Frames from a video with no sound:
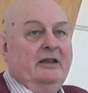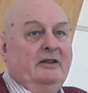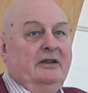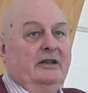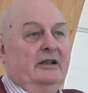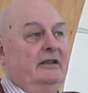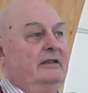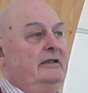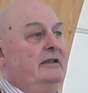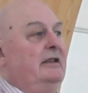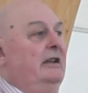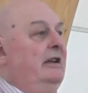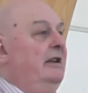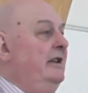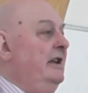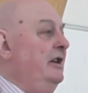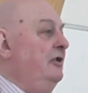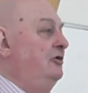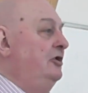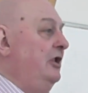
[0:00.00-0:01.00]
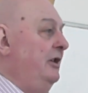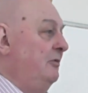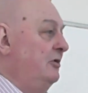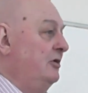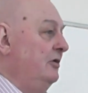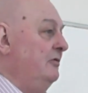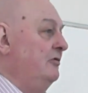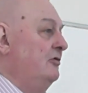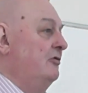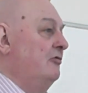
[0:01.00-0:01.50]
that the
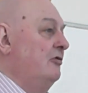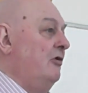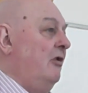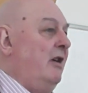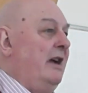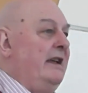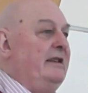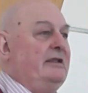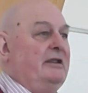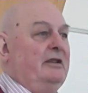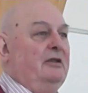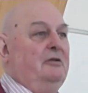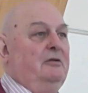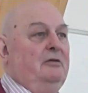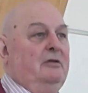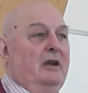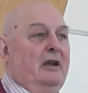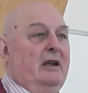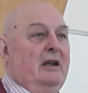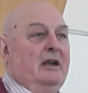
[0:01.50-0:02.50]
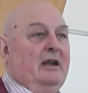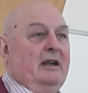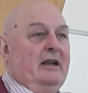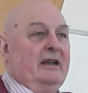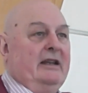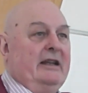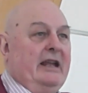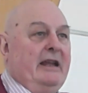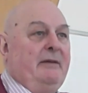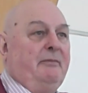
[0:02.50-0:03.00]
Egyptians tried to
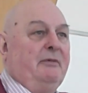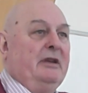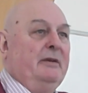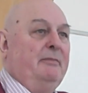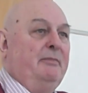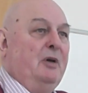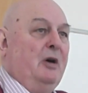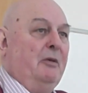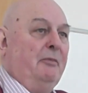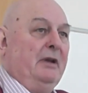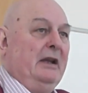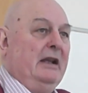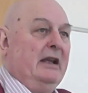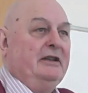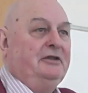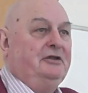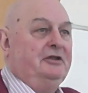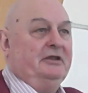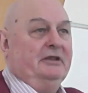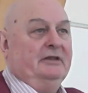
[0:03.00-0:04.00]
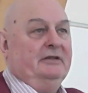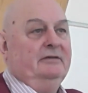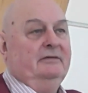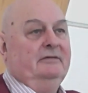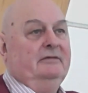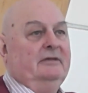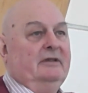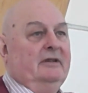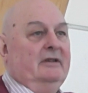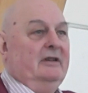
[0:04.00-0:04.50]
keep the population
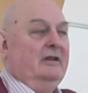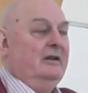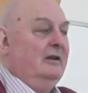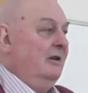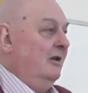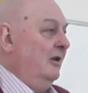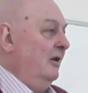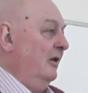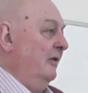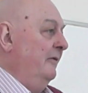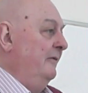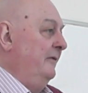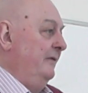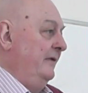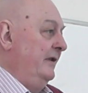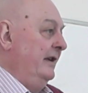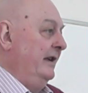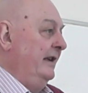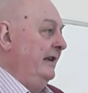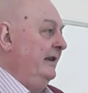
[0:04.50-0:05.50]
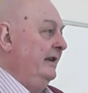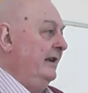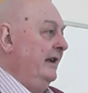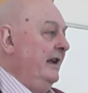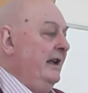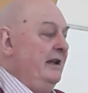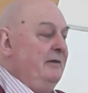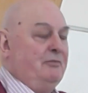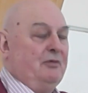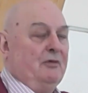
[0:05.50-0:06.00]
of the
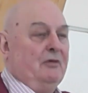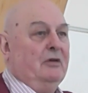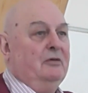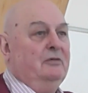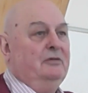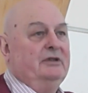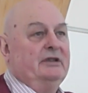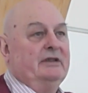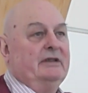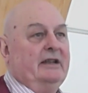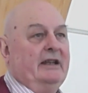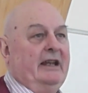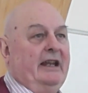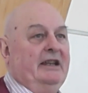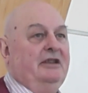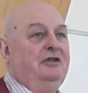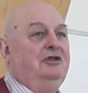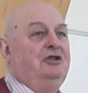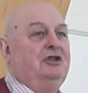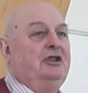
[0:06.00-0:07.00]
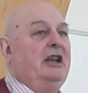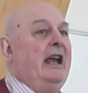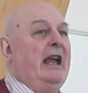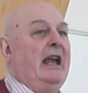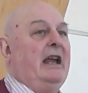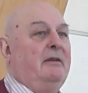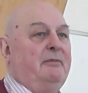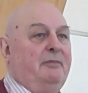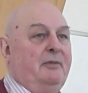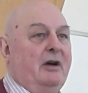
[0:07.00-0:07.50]
Hebrews in
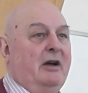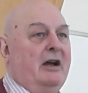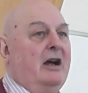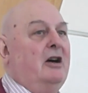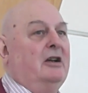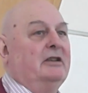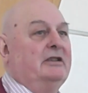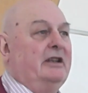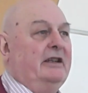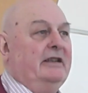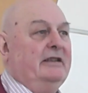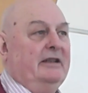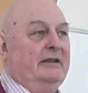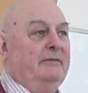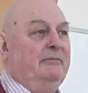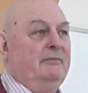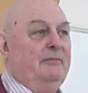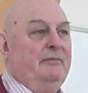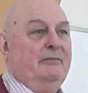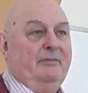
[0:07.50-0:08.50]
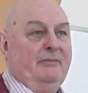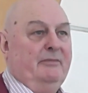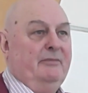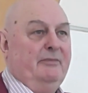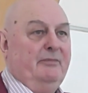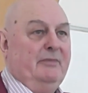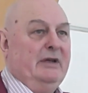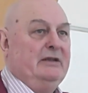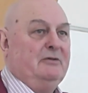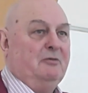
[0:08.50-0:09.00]
check by asking the
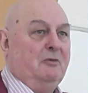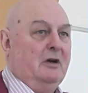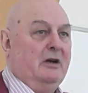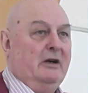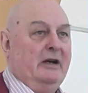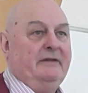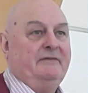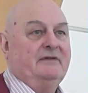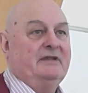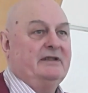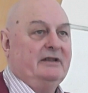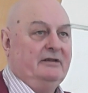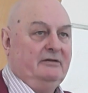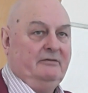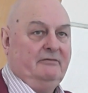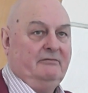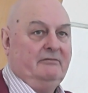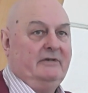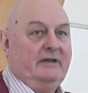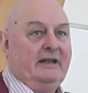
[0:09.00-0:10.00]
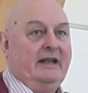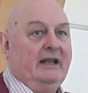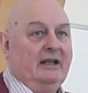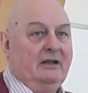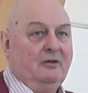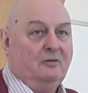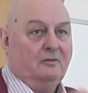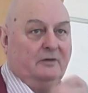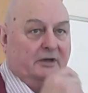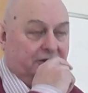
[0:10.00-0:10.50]
midwives to
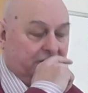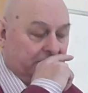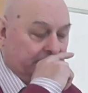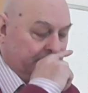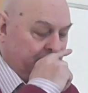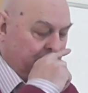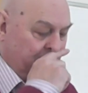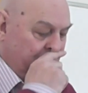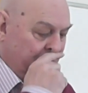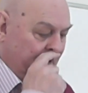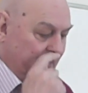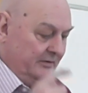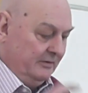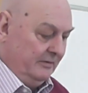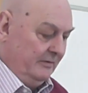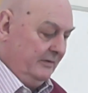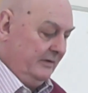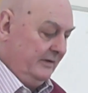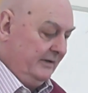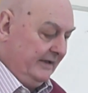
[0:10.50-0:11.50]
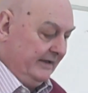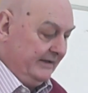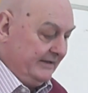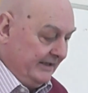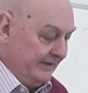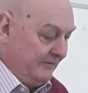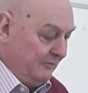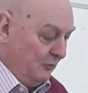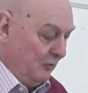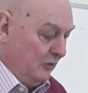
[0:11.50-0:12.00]
kill all the children. It
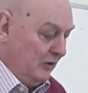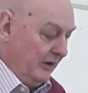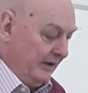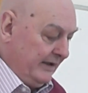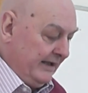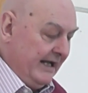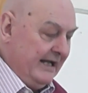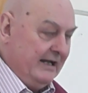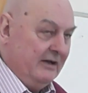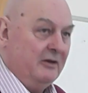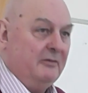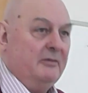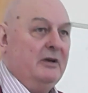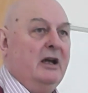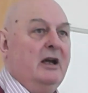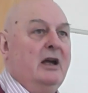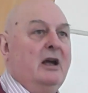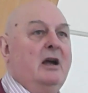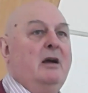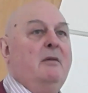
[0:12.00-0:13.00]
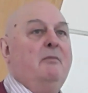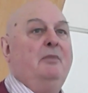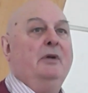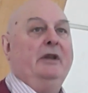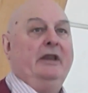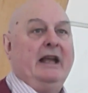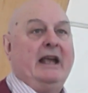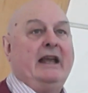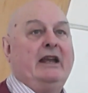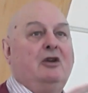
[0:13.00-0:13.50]
didn't work out,
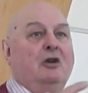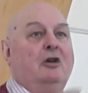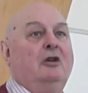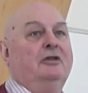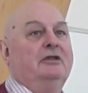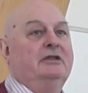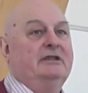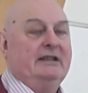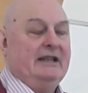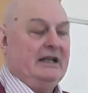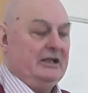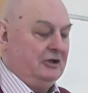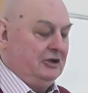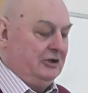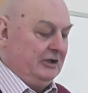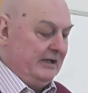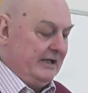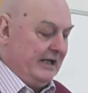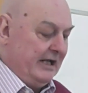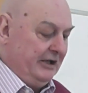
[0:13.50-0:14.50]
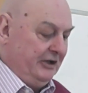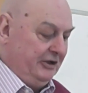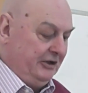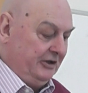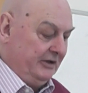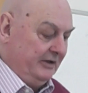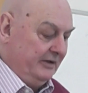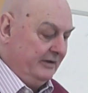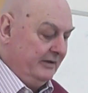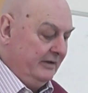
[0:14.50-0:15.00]
but they got such a
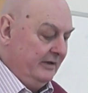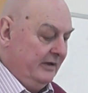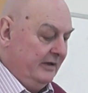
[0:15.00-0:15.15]
nation,